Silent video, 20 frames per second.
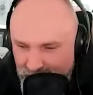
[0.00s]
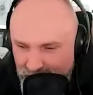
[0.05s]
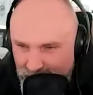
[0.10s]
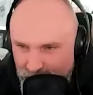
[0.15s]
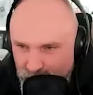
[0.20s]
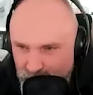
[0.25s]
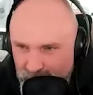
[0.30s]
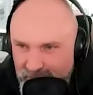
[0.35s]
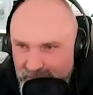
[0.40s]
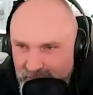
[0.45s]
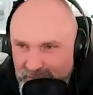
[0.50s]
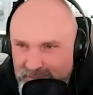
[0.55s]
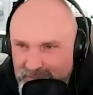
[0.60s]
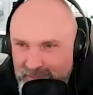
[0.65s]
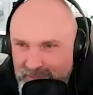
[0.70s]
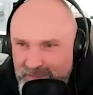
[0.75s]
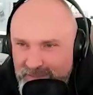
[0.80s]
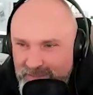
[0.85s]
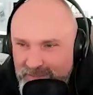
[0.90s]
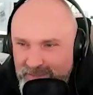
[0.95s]
I would say it's
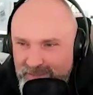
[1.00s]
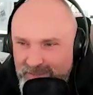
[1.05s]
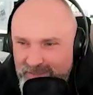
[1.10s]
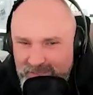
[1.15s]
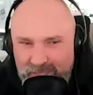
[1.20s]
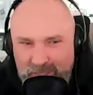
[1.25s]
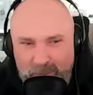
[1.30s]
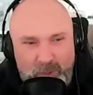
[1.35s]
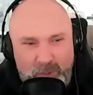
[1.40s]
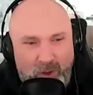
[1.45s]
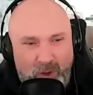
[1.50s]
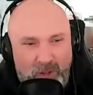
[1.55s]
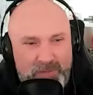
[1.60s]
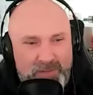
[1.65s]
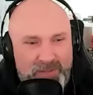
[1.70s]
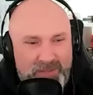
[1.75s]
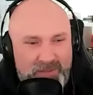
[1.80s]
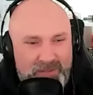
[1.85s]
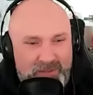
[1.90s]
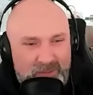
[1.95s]
it's it's deep
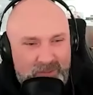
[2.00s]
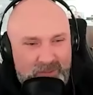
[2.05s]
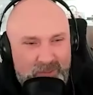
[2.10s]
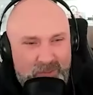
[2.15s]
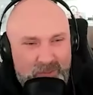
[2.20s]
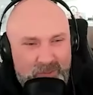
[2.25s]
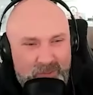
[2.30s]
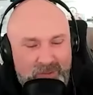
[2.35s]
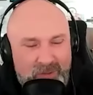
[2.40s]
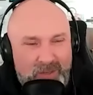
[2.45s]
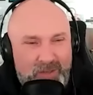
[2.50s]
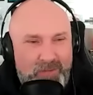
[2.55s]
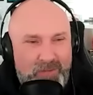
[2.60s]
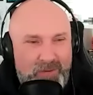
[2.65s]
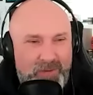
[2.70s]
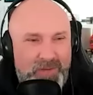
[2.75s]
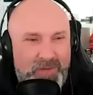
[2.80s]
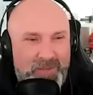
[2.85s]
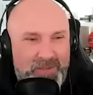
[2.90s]
content you you deliver on